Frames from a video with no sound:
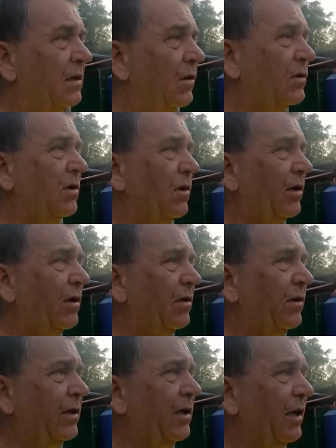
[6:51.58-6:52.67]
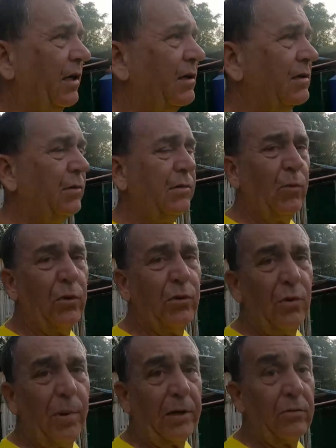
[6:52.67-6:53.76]
So it's like, oh, okay. So we bought a
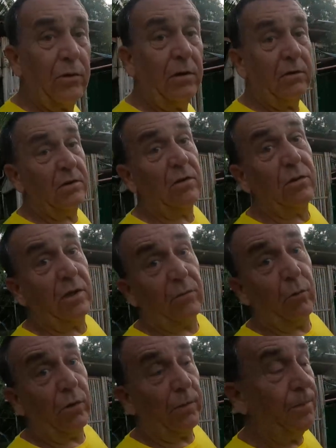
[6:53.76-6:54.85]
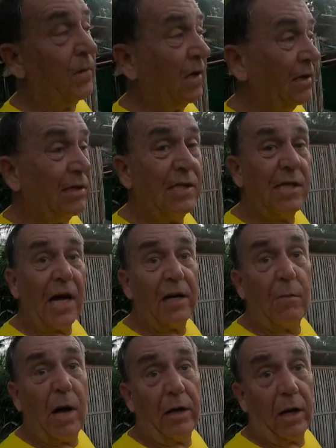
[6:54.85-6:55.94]
new battery, still didn't work. Your
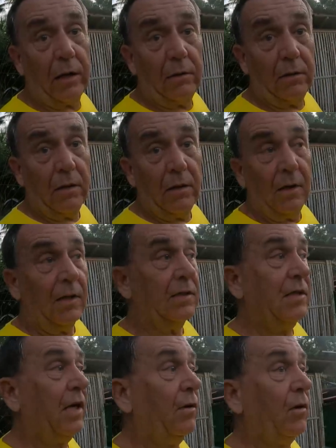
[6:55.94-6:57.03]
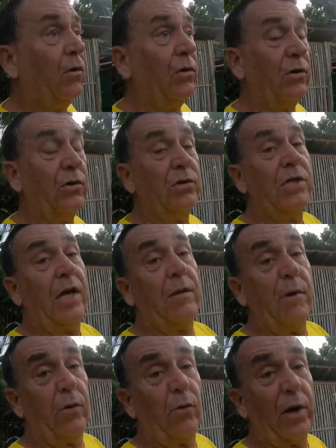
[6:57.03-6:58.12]
starter motor. So I ordered a new starter
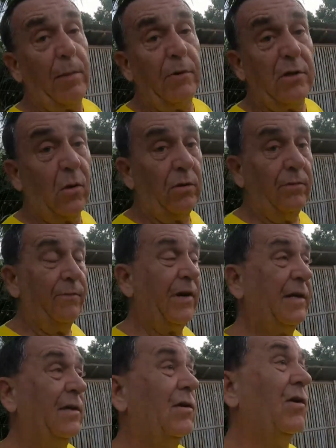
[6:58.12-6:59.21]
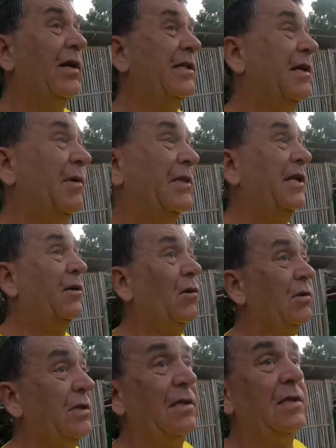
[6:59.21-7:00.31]
motor on Amazon. Fucking God knows how much that
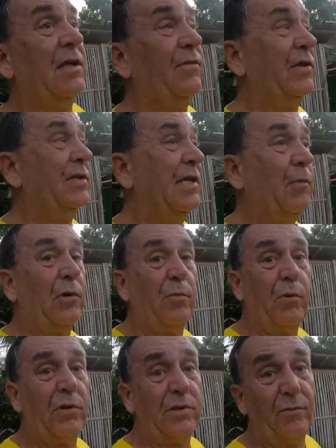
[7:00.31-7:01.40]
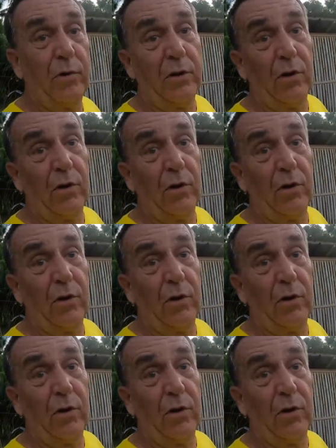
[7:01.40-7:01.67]
cost, and delivery's double the price of